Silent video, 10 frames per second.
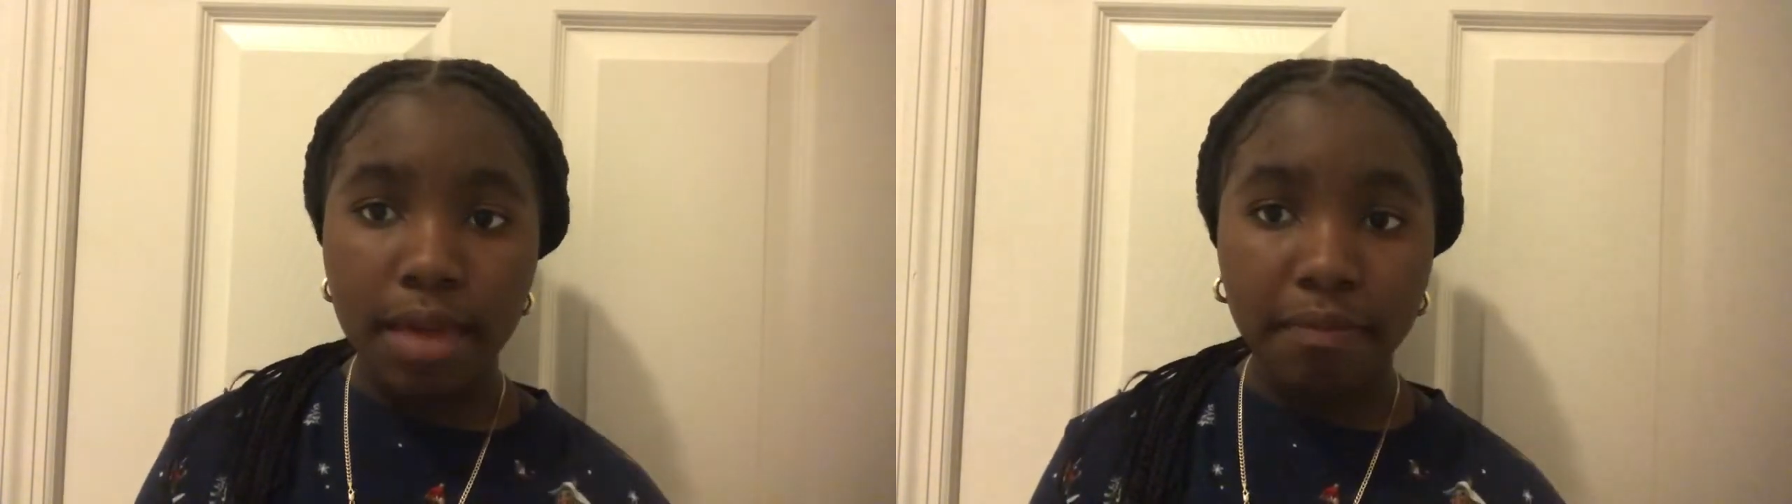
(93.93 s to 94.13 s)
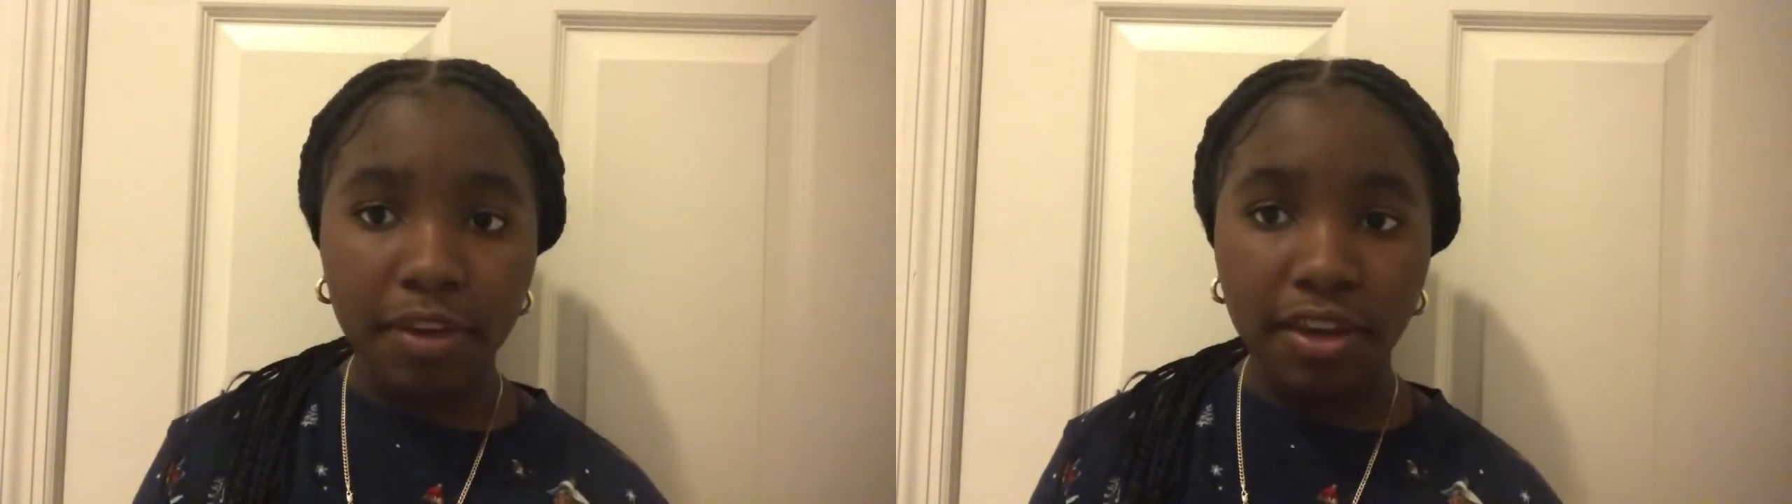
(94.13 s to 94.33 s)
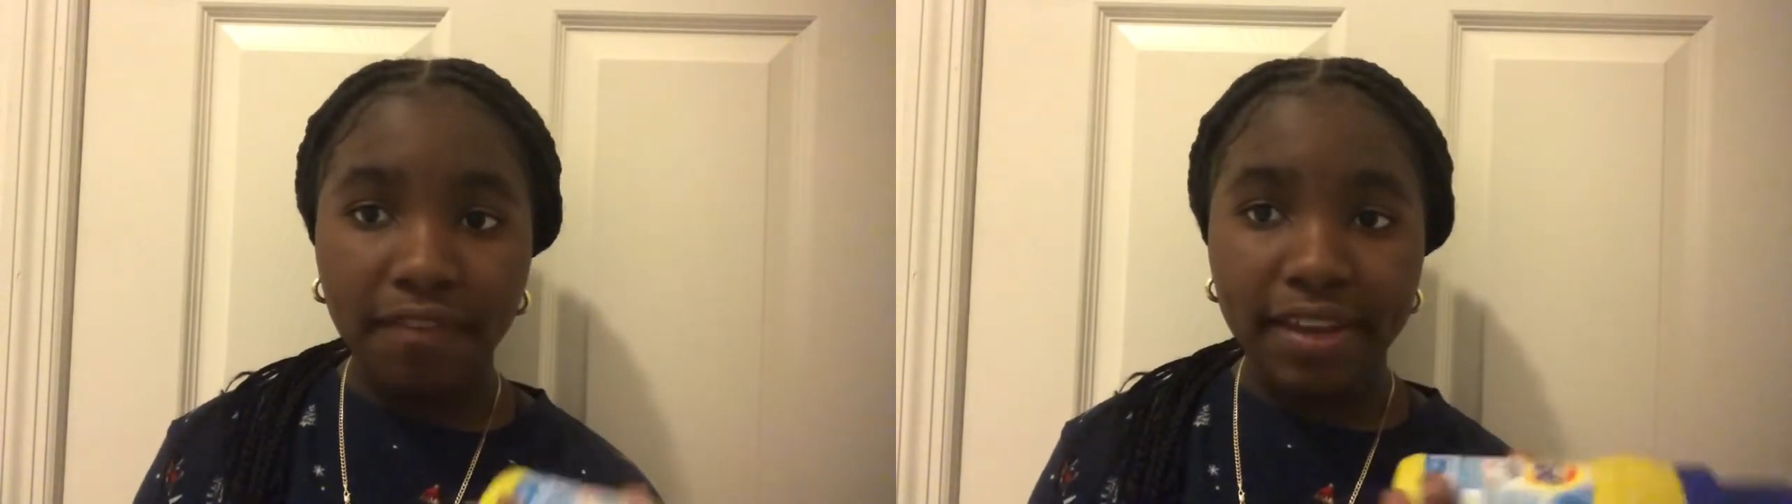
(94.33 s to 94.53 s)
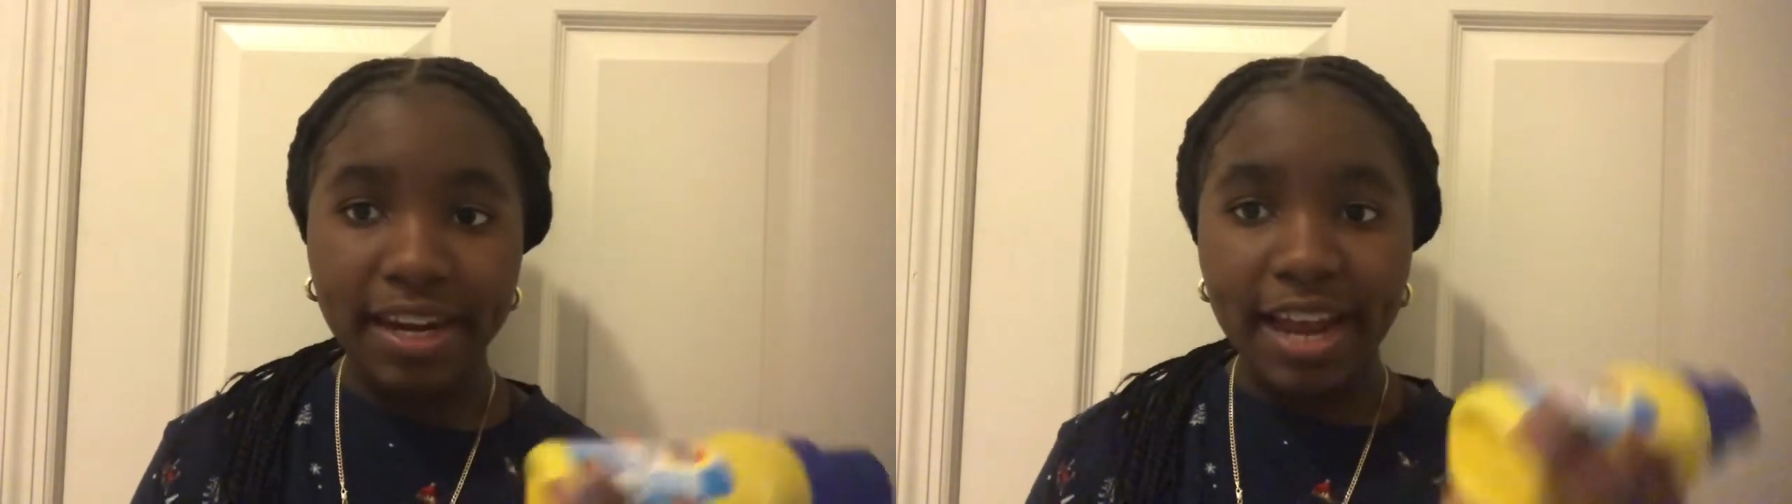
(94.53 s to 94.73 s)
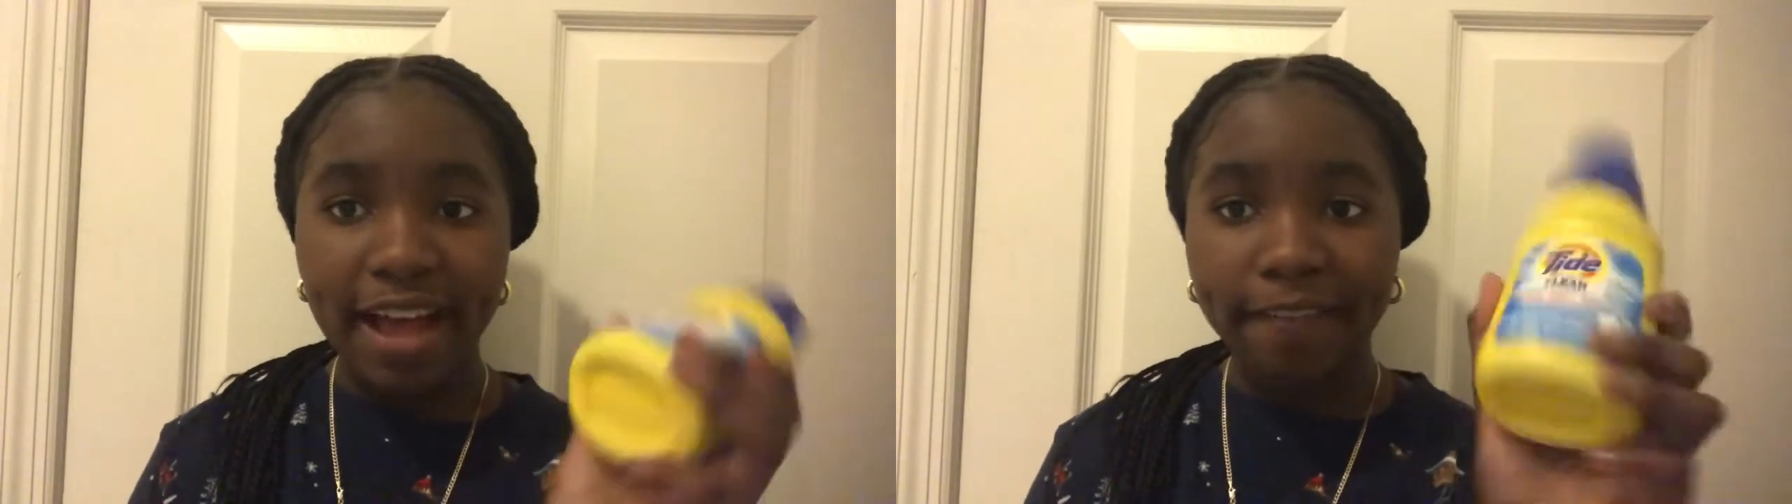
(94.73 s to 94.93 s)
video if I didn't
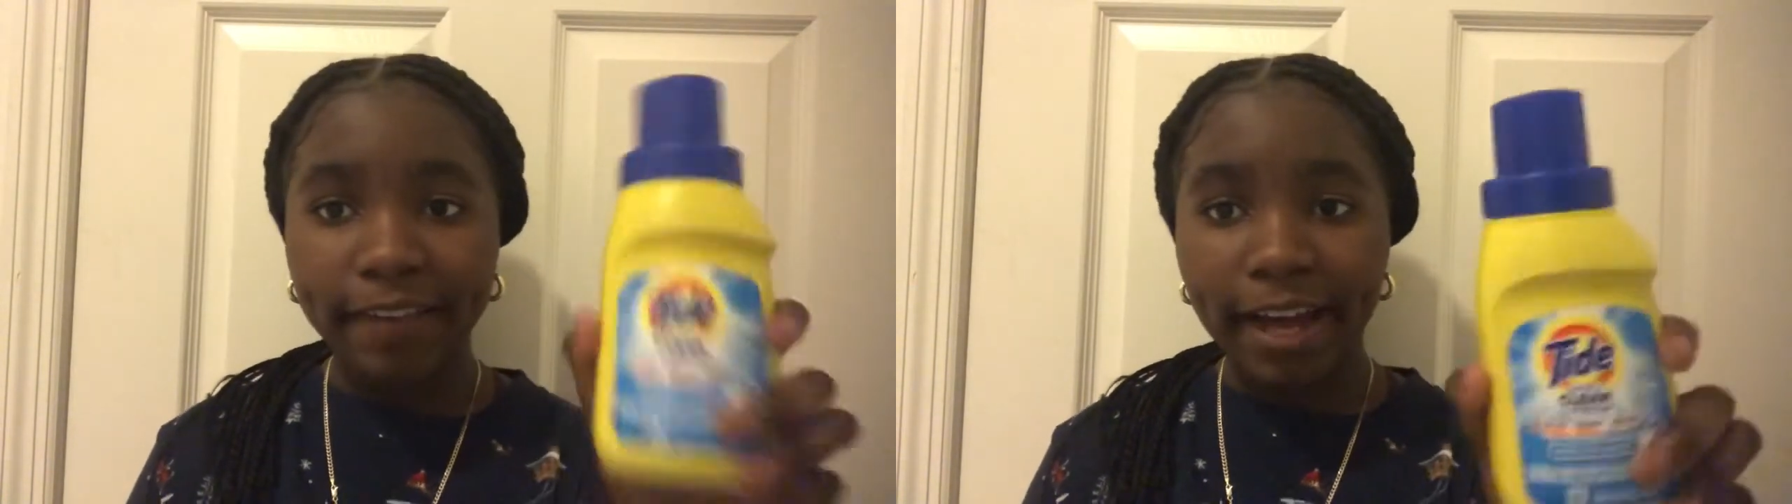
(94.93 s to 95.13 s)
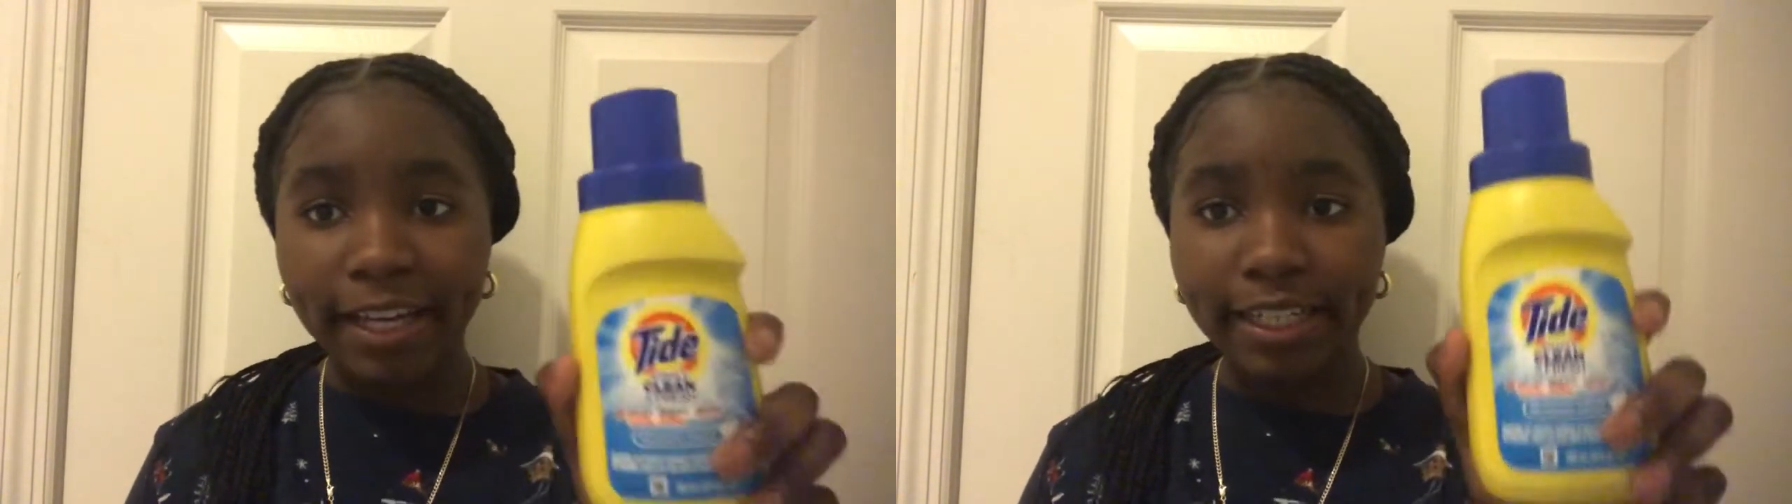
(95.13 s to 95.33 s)
have Tide.